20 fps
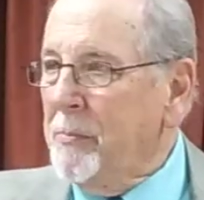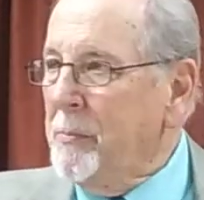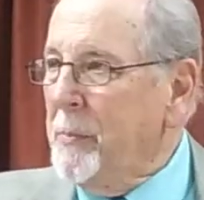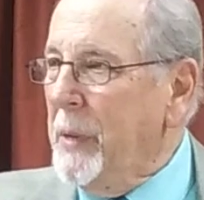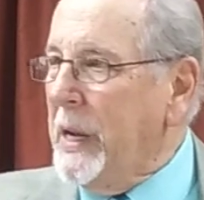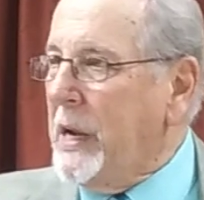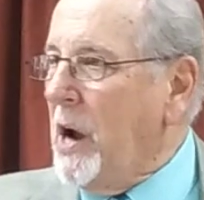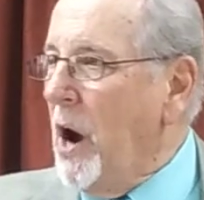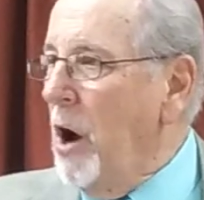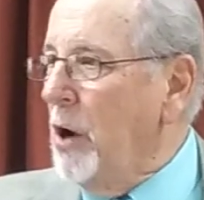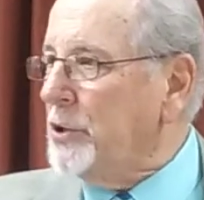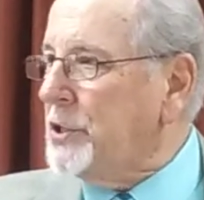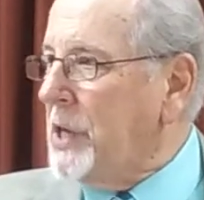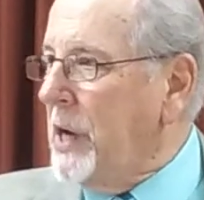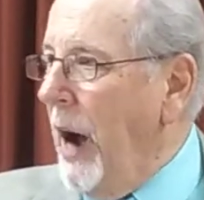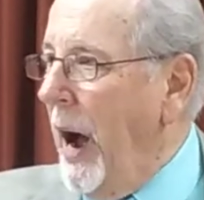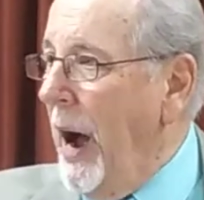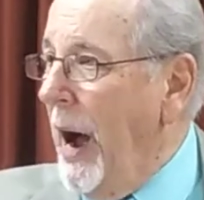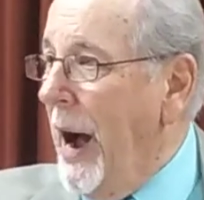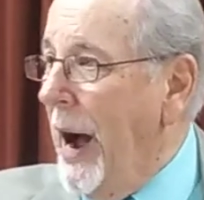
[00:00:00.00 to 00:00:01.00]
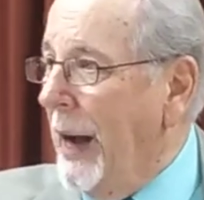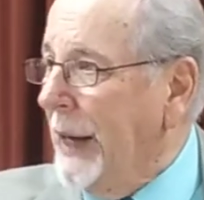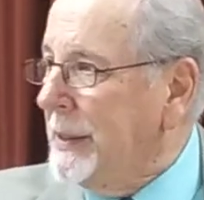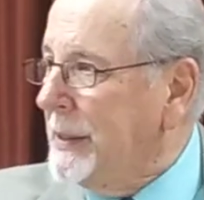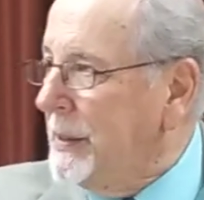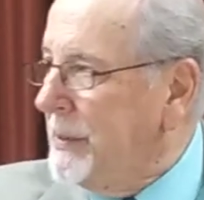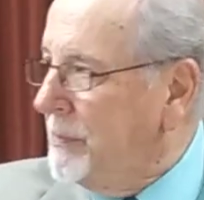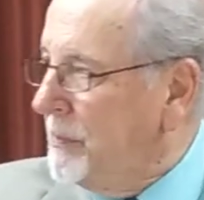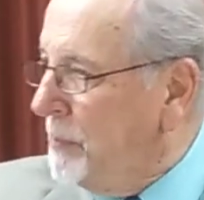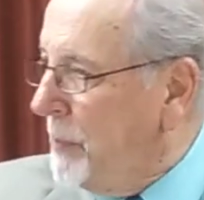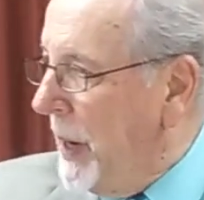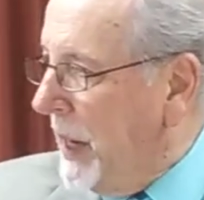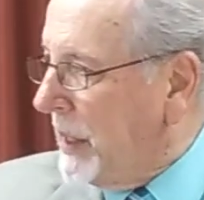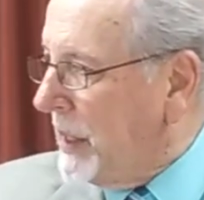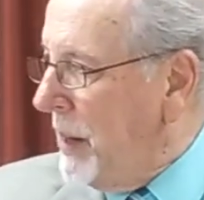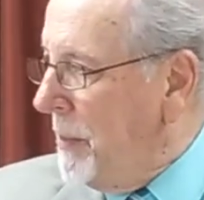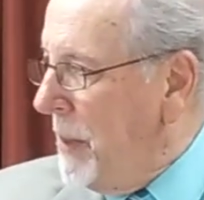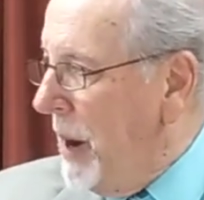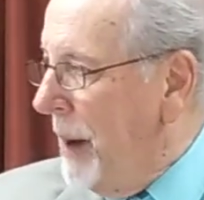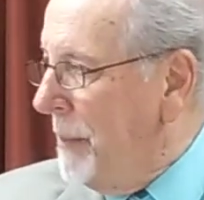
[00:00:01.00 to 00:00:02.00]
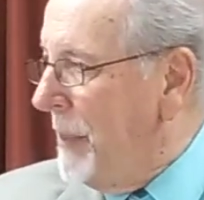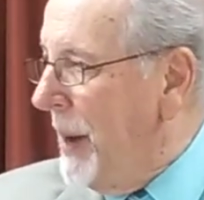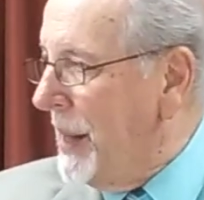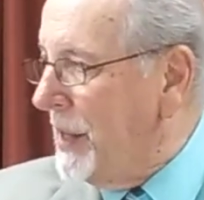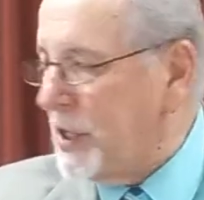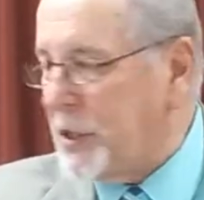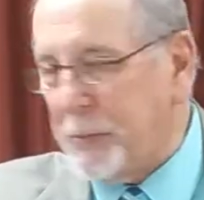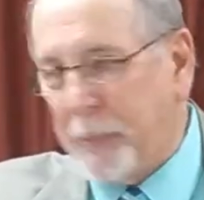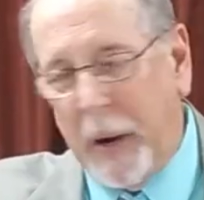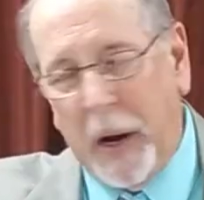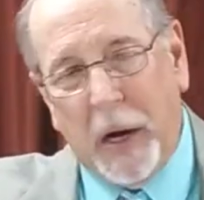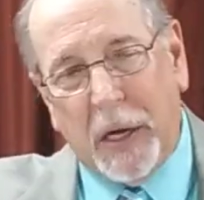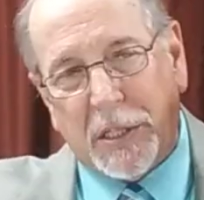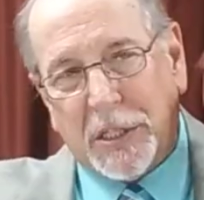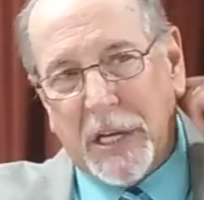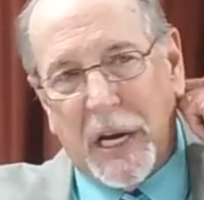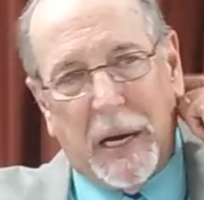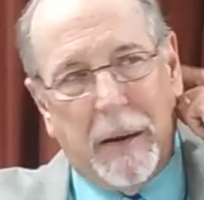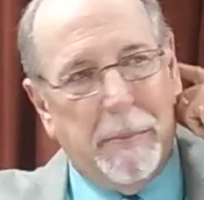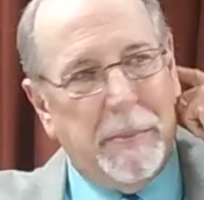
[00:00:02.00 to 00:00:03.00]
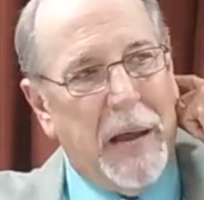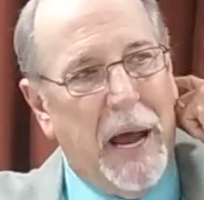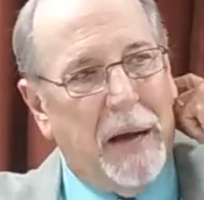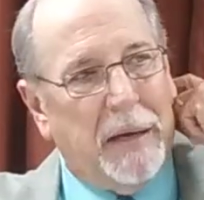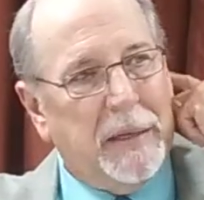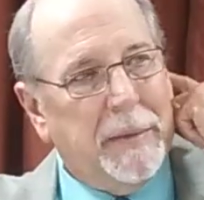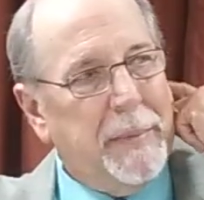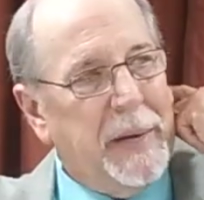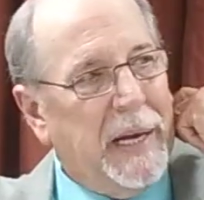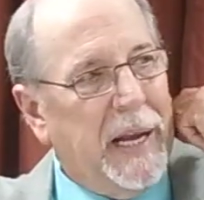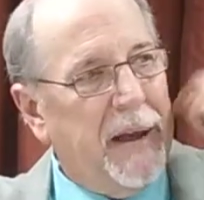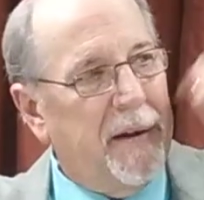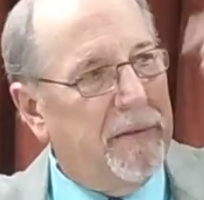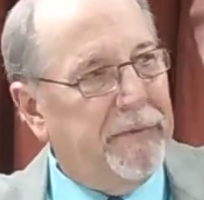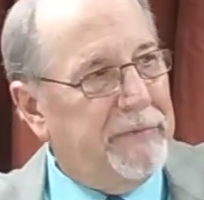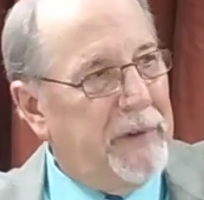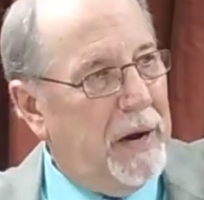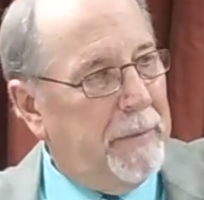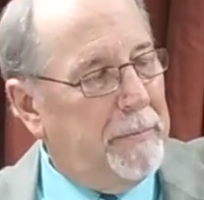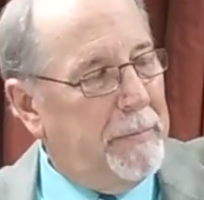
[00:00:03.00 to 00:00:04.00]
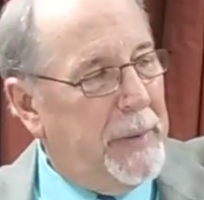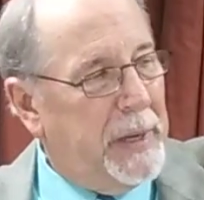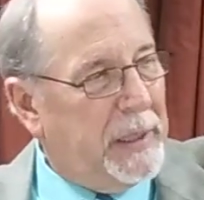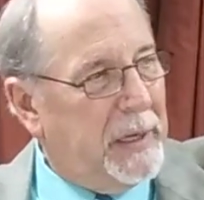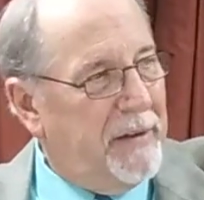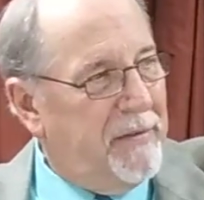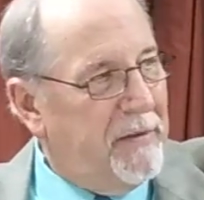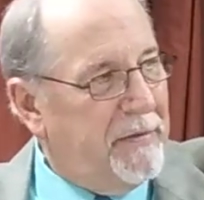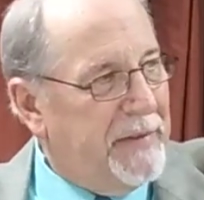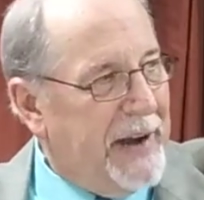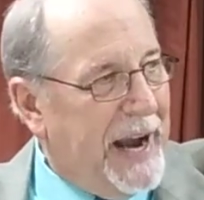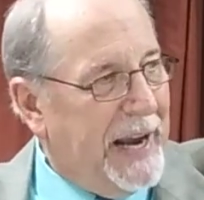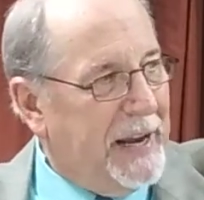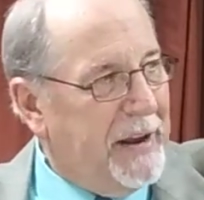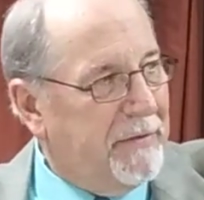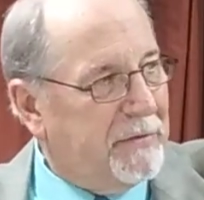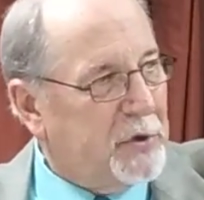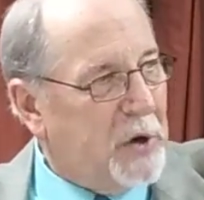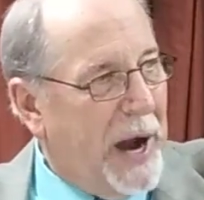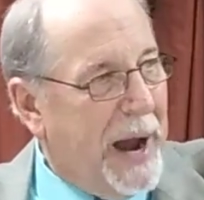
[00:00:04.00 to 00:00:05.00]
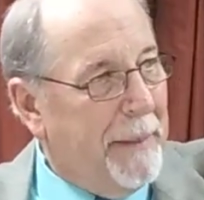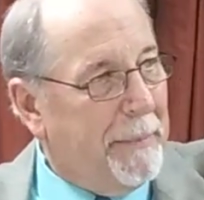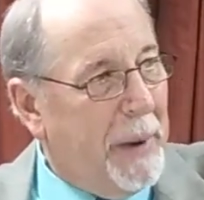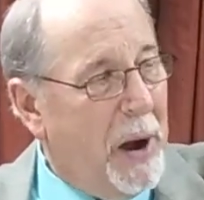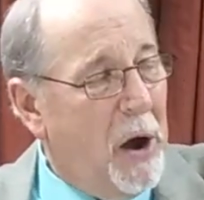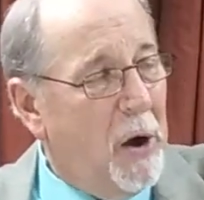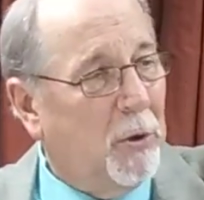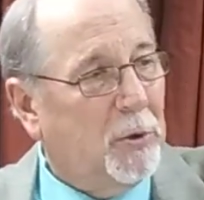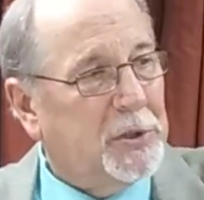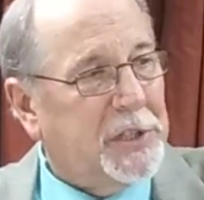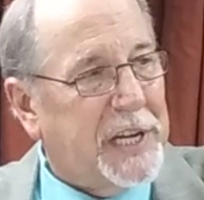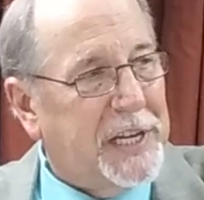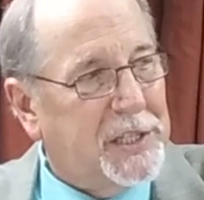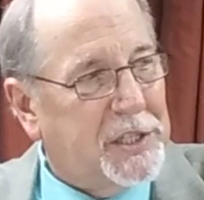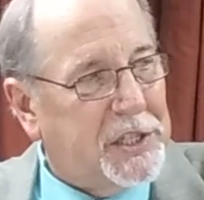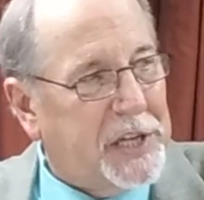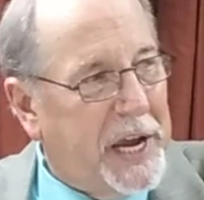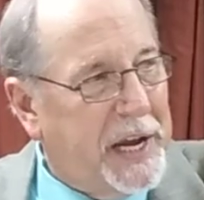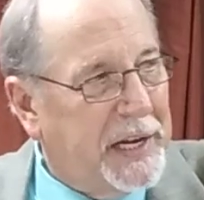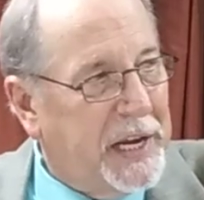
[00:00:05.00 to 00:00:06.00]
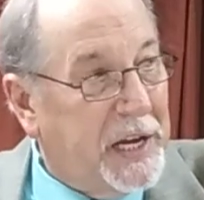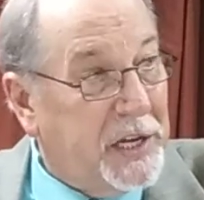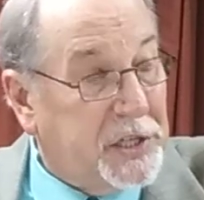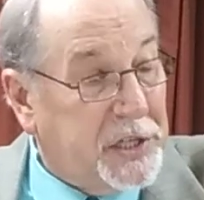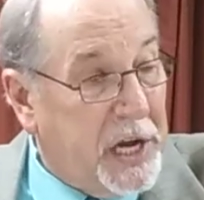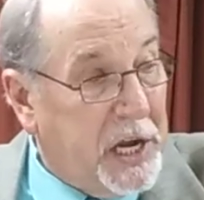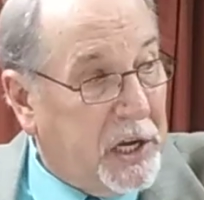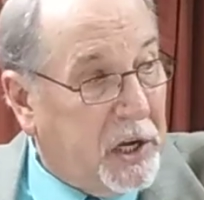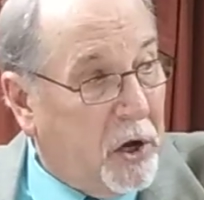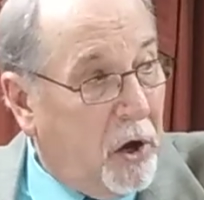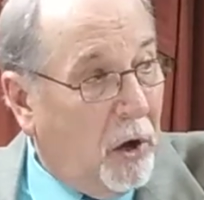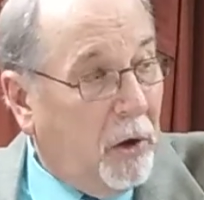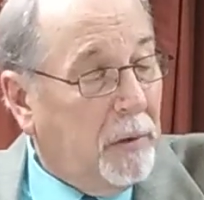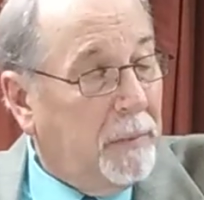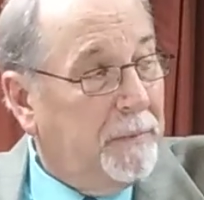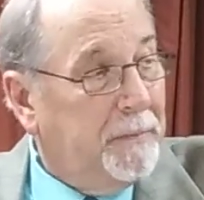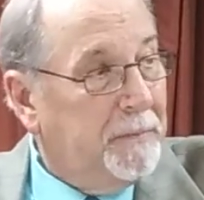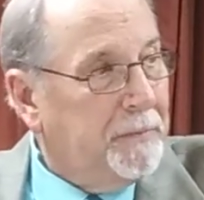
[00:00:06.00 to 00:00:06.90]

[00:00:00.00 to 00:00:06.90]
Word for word: because God picked him up by the Spirit, set him down in the middle of middle of a valley of dry bones and said, Ezekiel,